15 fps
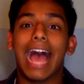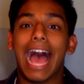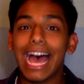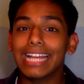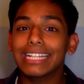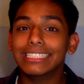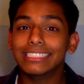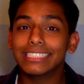
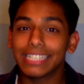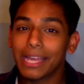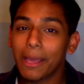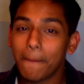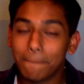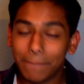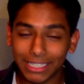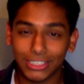and
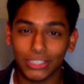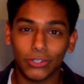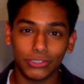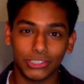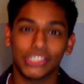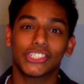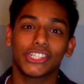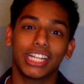better
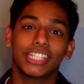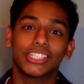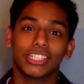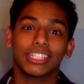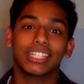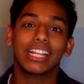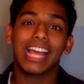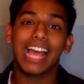
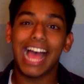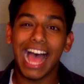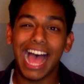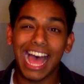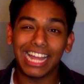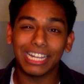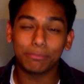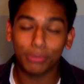concentration
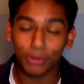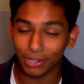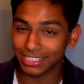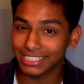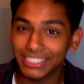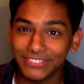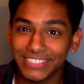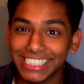and
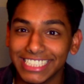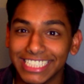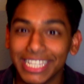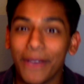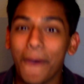productivity.